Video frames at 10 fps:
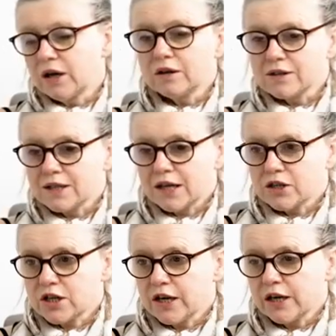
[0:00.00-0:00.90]
girls,
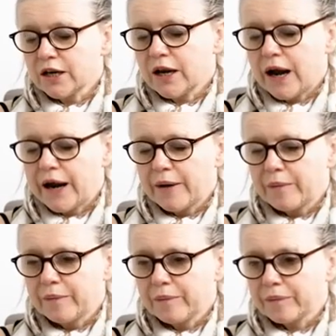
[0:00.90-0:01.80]
actually.
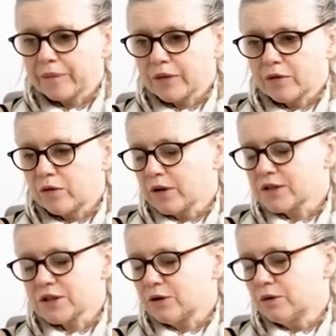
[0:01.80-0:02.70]
Um, they're all at
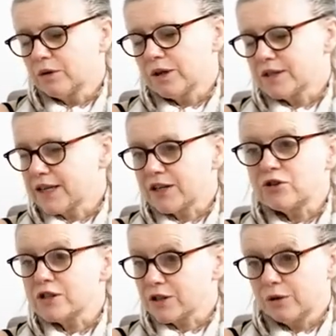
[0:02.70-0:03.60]
school, the
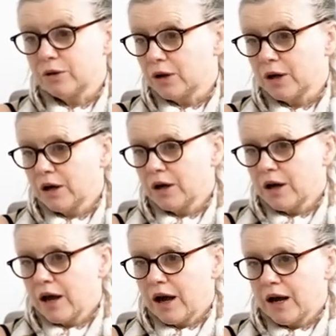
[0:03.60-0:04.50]
secondary school.
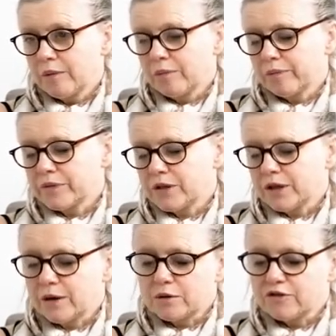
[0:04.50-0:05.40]
Okay. Um,
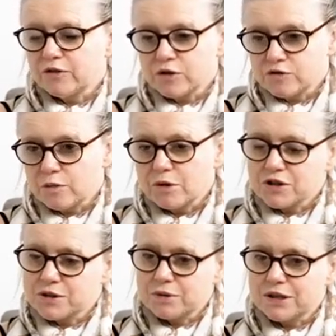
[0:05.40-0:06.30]
you know, divorced from a
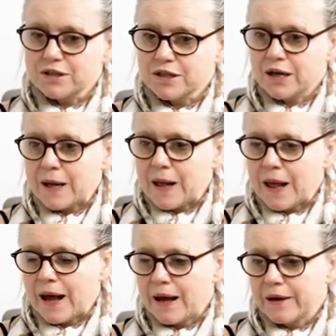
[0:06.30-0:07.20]
husband.
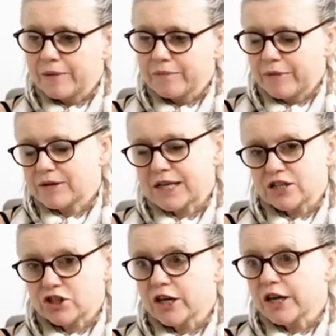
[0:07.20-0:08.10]
Uh, that was
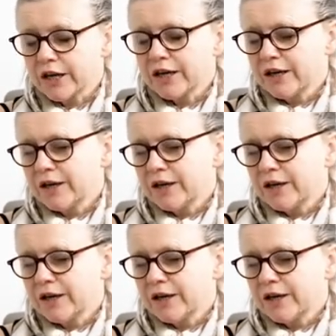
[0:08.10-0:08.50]
last year.